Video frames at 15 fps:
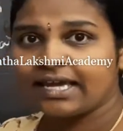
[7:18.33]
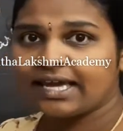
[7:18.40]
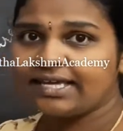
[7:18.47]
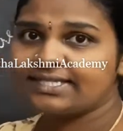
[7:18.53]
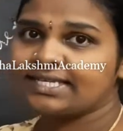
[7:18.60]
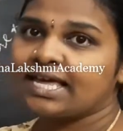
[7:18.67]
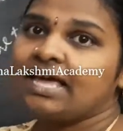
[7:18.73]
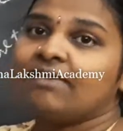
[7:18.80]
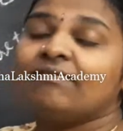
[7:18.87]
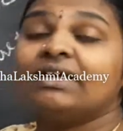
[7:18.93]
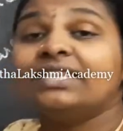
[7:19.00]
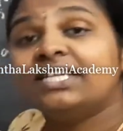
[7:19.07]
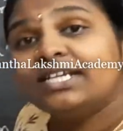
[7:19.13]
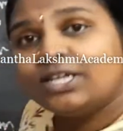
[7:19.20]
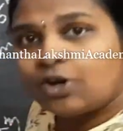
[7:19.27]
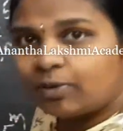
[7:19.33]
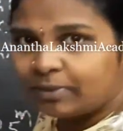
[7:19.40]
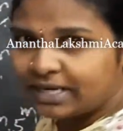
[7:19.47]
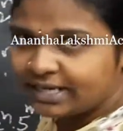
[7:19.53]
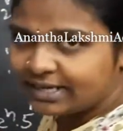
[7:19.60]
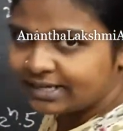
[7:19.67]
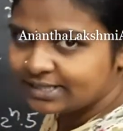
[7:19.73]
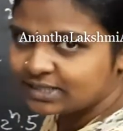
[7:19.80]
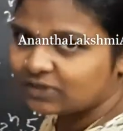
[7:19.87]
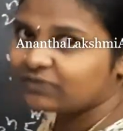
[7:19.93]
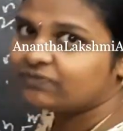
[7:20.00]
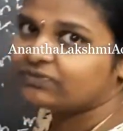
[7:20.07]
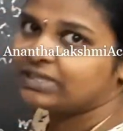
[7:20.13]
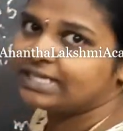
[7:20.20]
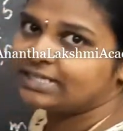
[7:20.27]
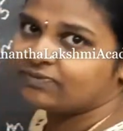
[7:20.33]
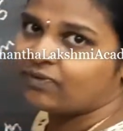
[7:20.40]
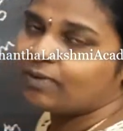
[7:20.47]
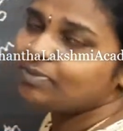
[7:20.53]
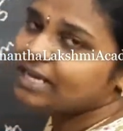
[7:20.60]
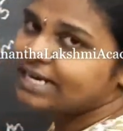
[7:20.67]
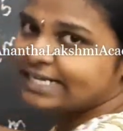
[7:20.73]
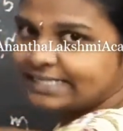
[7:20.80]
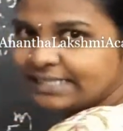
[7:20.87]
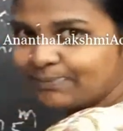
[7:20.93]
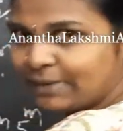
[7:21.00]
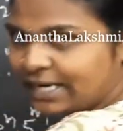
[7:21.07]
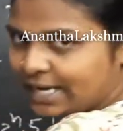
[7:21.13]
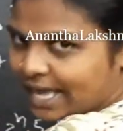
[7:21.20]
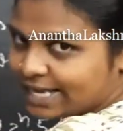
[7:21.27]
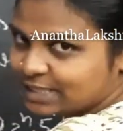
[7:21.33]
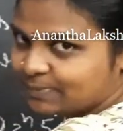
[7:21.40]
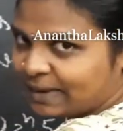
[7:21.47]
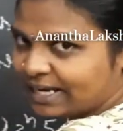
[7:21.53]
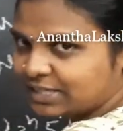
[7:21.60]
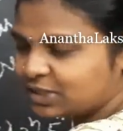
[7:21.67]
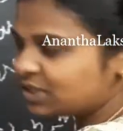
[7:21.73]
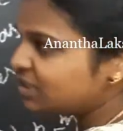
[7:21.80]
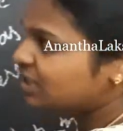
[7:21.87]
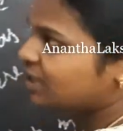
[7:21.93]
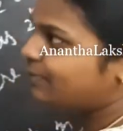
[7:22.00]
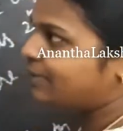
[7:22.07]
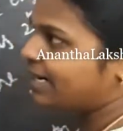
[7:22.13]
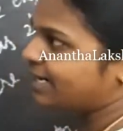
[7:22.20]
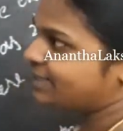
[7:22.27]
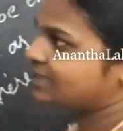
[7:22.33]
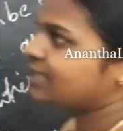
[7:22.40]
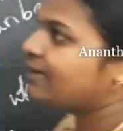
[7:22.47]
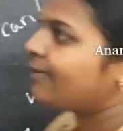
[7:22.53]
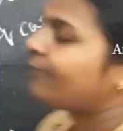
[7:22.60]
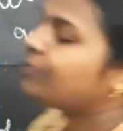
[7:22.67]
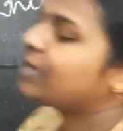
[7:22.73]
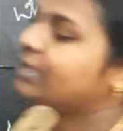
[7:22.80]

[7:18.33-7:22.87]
is, when the denominator is of this form, the decimal expansion terminates. The